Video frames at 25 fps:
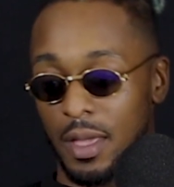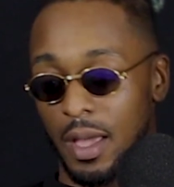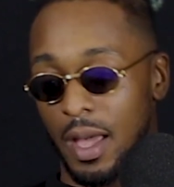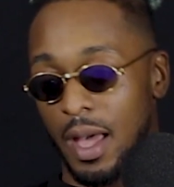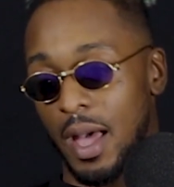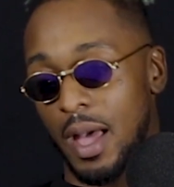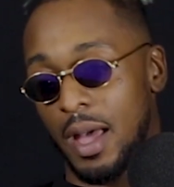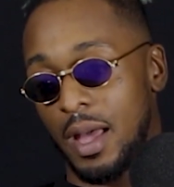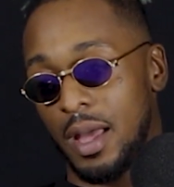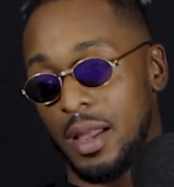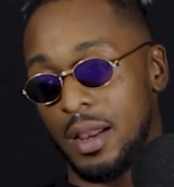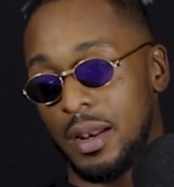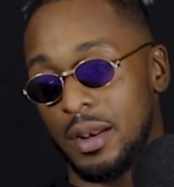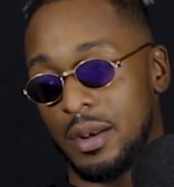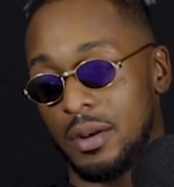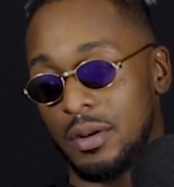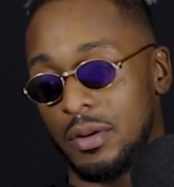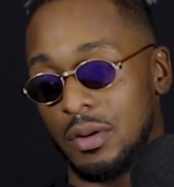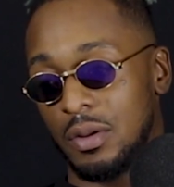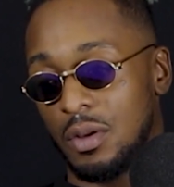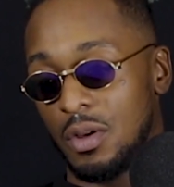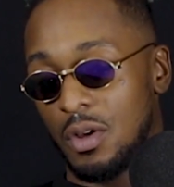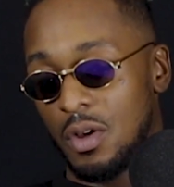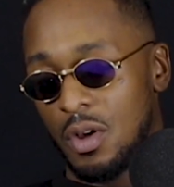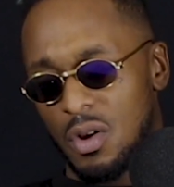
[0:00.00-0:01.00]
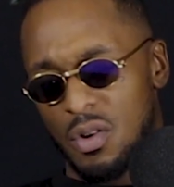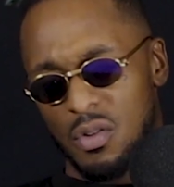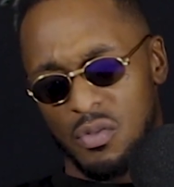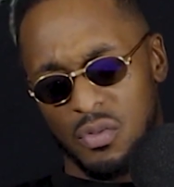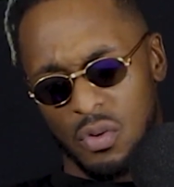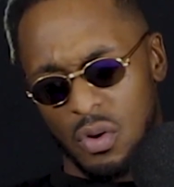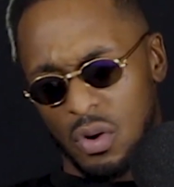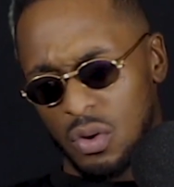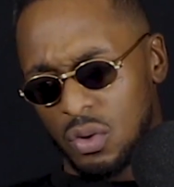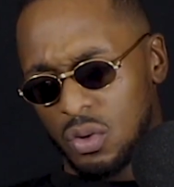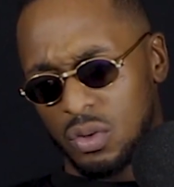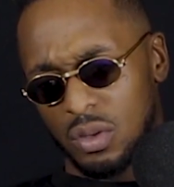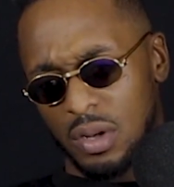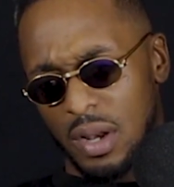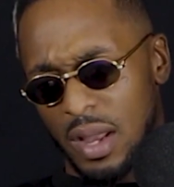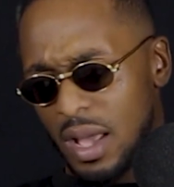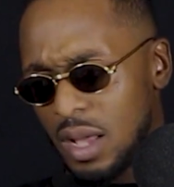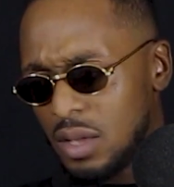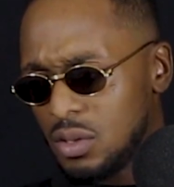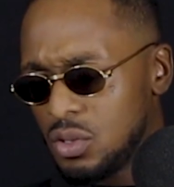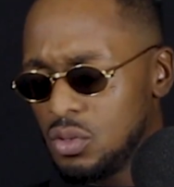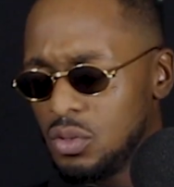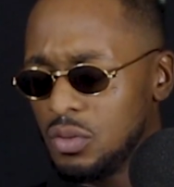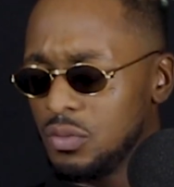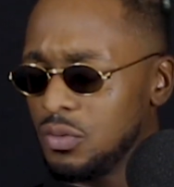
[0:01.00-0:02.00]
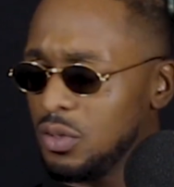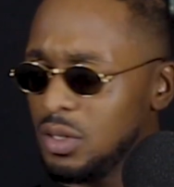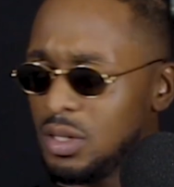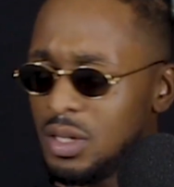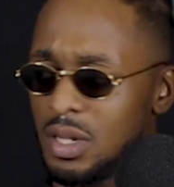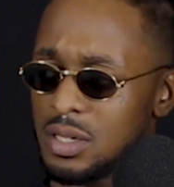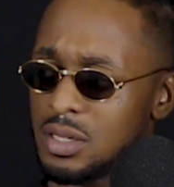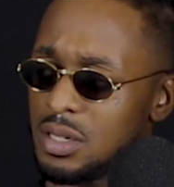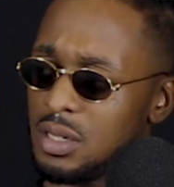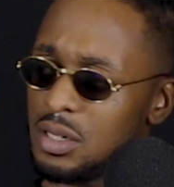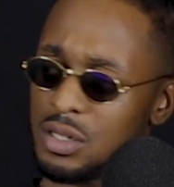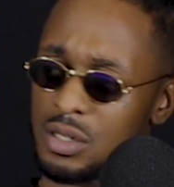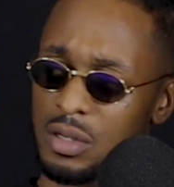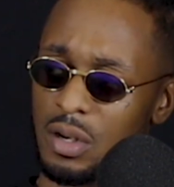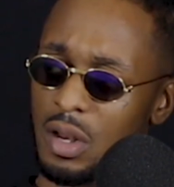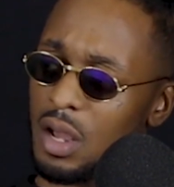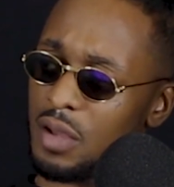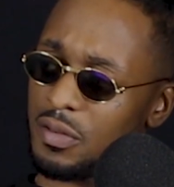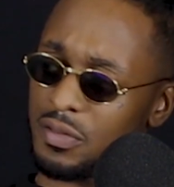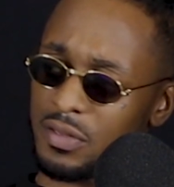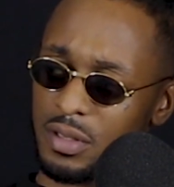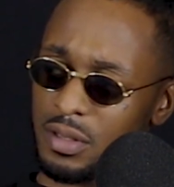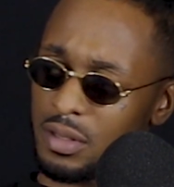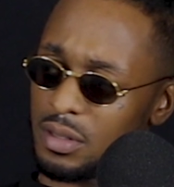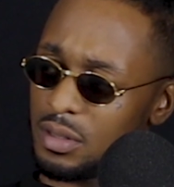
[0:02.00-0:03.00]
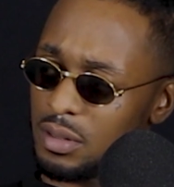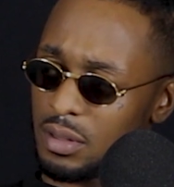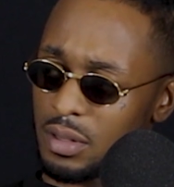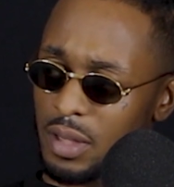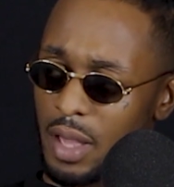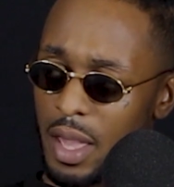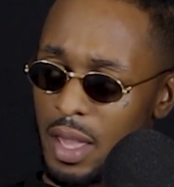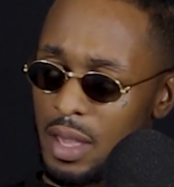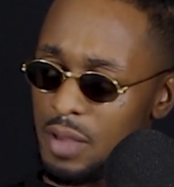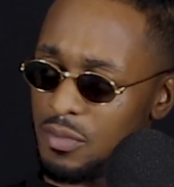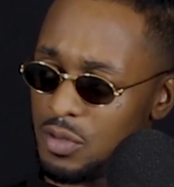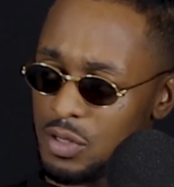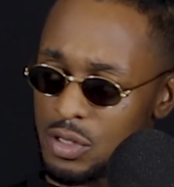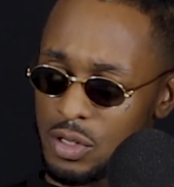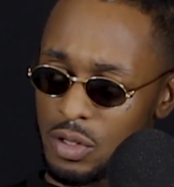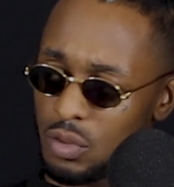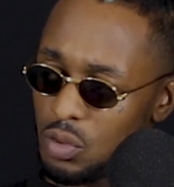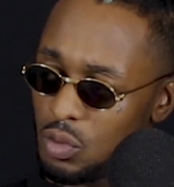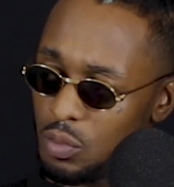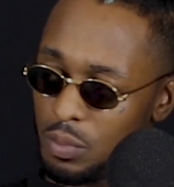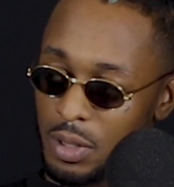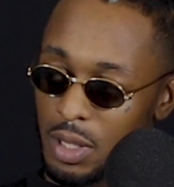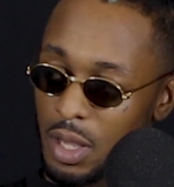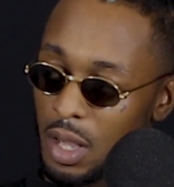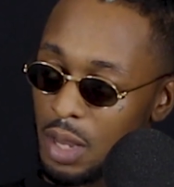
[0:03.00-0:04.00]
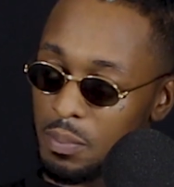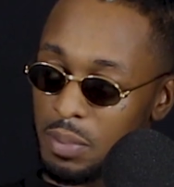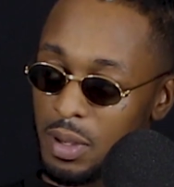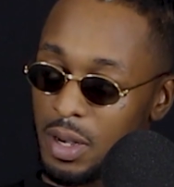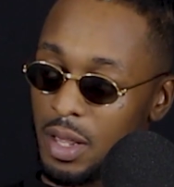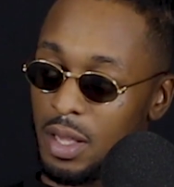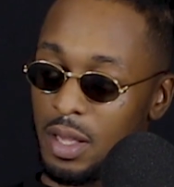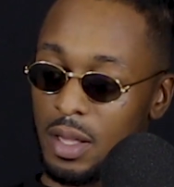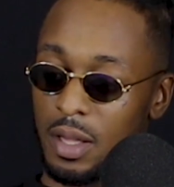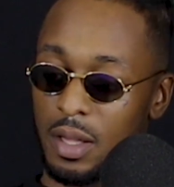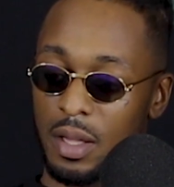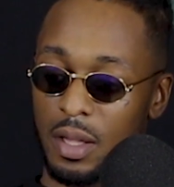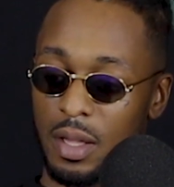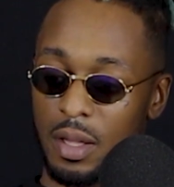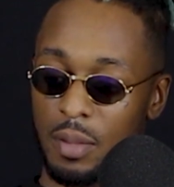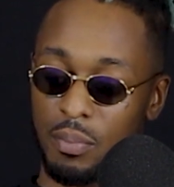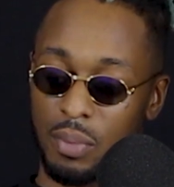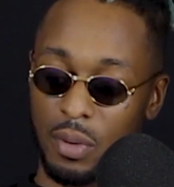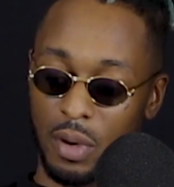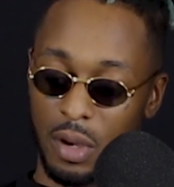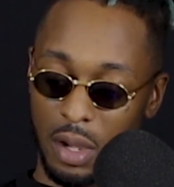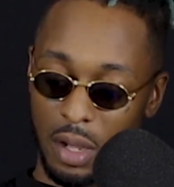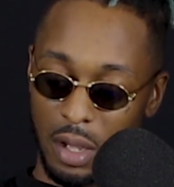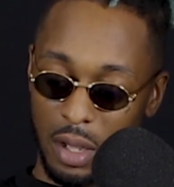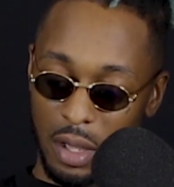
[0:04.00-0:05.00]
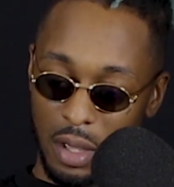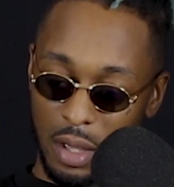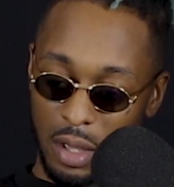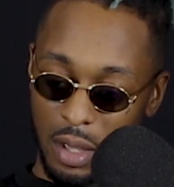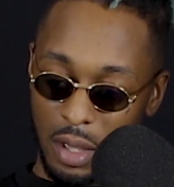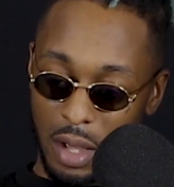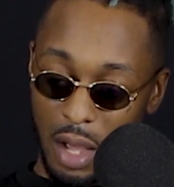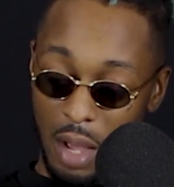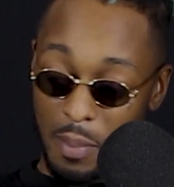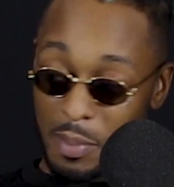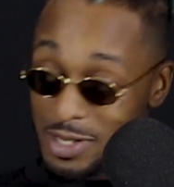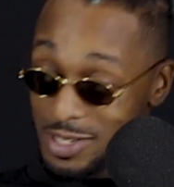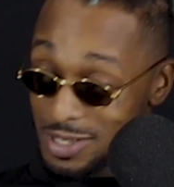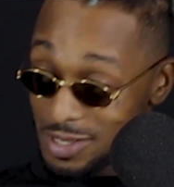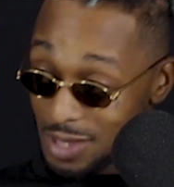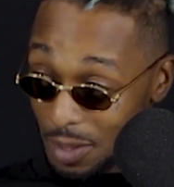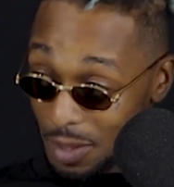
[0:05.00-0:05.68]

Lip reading: And for a good like 2-3 years, they just laughed at every single beat I'd play. But I'm